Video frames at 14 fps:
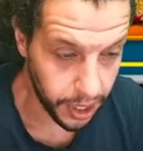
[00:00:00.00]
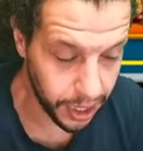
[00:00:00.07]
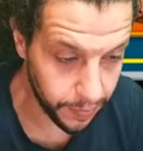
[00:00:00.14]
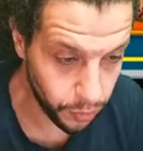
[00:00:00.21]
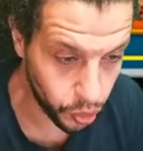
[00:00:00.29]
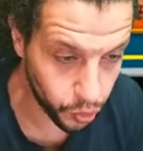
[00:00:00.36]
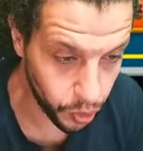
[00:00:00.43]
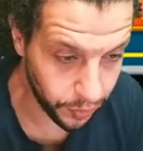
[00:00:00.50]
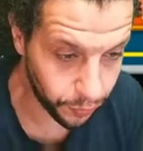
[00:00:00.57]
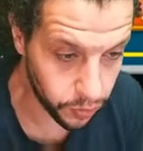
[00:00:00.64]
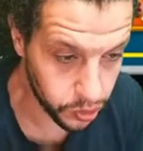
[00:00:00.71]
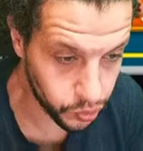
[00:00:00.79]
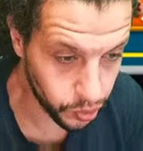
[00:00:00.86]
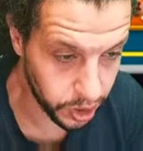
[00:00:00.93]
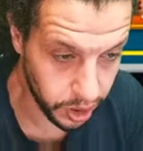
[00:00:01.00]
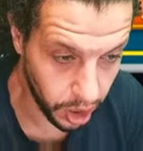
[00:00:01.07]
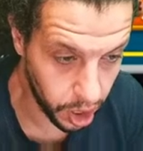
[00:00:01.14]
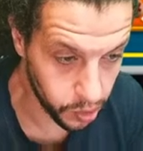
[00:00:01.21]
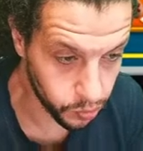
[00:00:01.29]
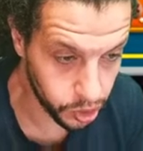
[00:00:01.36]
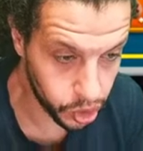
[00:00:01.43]
I came to twenty four twenty
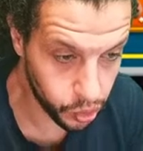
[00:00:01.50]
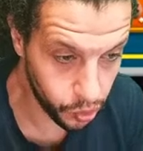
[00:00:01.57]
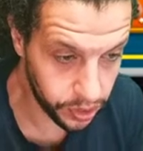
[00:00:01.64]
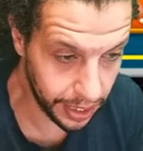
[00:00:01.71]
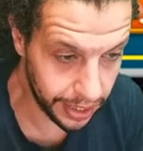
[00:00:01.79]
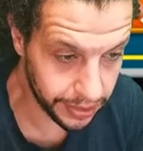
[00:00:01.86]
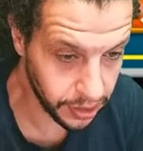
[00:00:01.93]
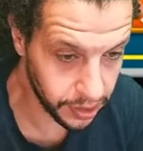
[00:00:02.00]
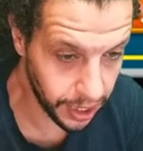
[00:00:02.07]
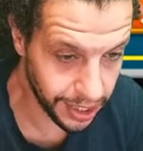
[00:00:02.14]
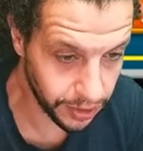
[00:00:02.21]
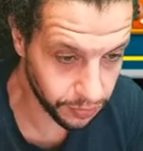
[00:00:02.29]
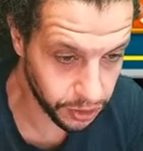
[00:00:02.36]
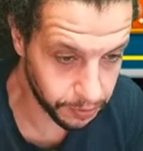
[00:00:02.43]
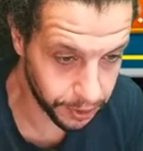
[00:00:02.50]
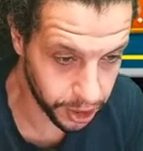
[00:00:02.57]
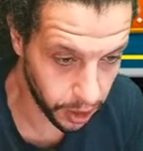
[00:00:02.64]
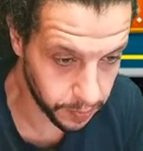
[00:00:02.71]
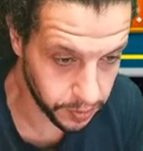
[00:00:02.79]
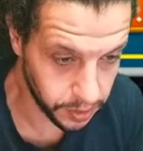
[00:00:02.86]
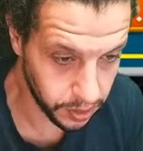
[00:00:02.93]
nine with 2,000 days of
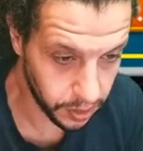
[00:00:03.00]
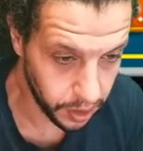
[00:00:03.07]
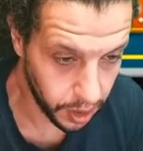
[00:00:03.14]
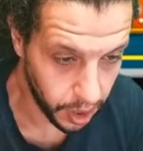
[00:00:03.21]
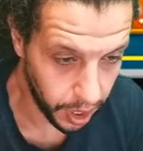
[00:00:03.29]
speed ups